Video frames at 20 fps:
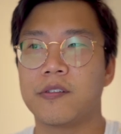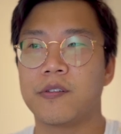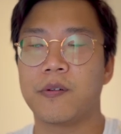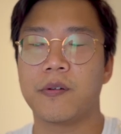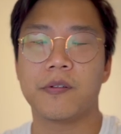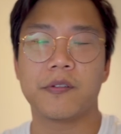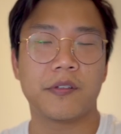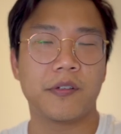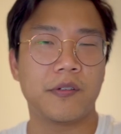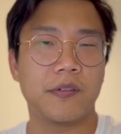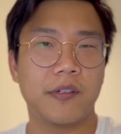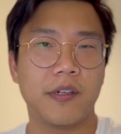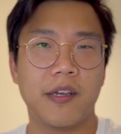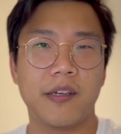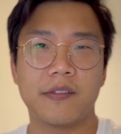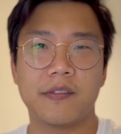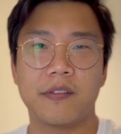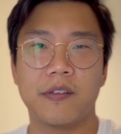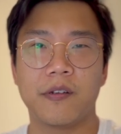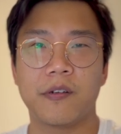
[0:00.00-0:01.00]
result, it
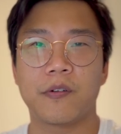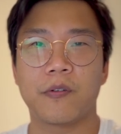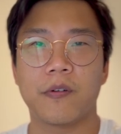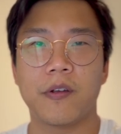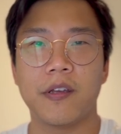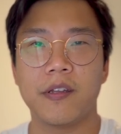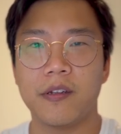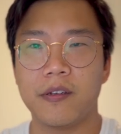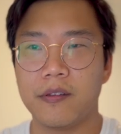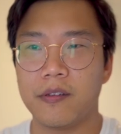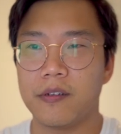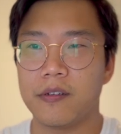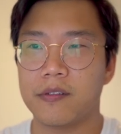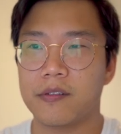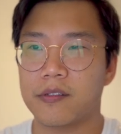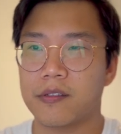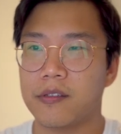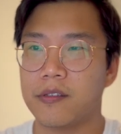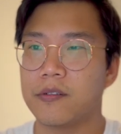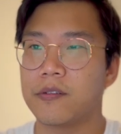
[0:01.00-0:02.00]
has degraded the
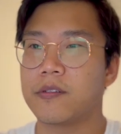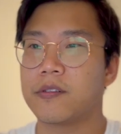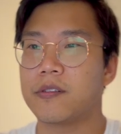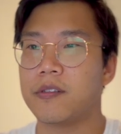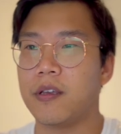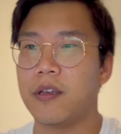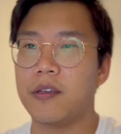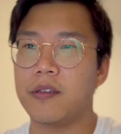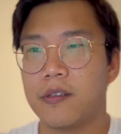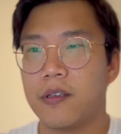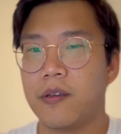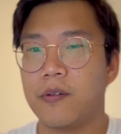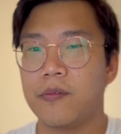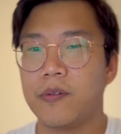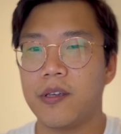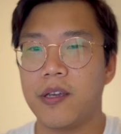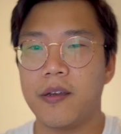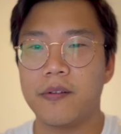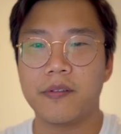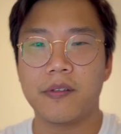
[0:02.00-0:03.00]
skill set. And
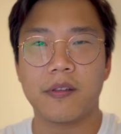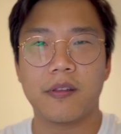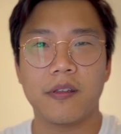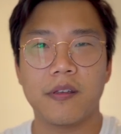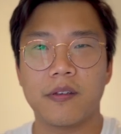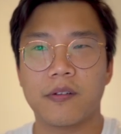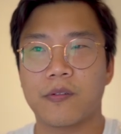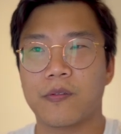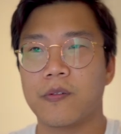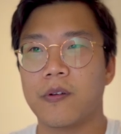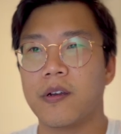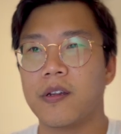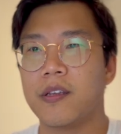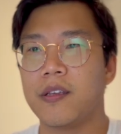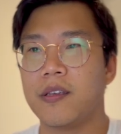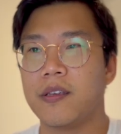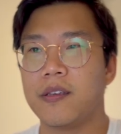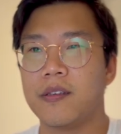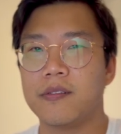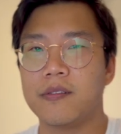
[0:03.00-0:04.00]
we have to think
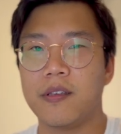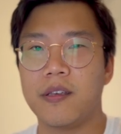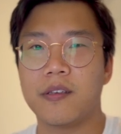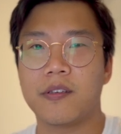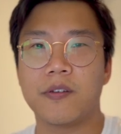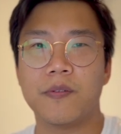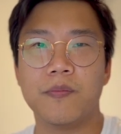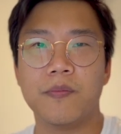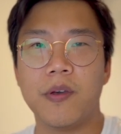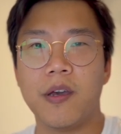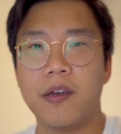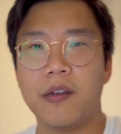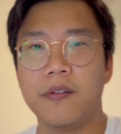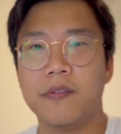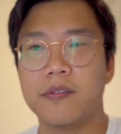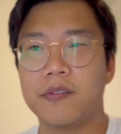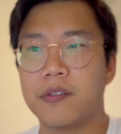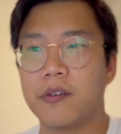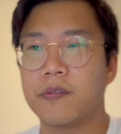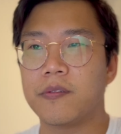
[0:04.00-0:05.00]
karate is a
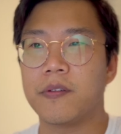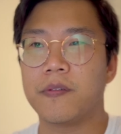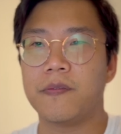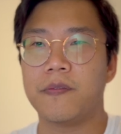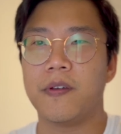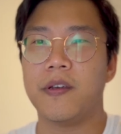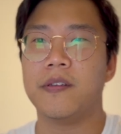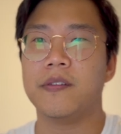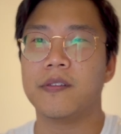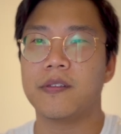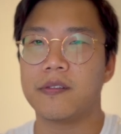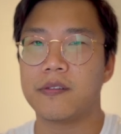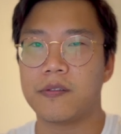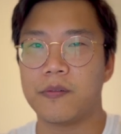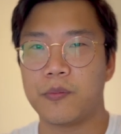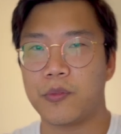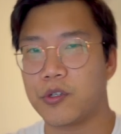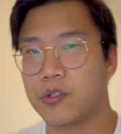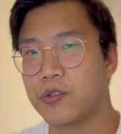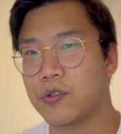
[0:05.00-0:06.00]
combative self-defense. It's a
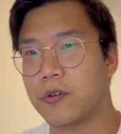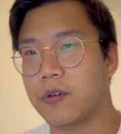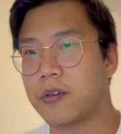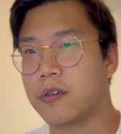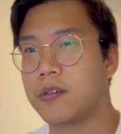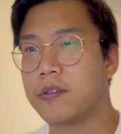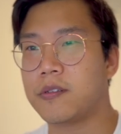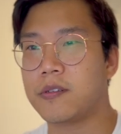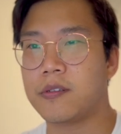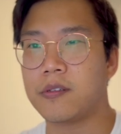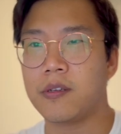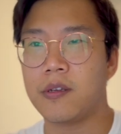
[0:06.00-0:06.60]
martial art.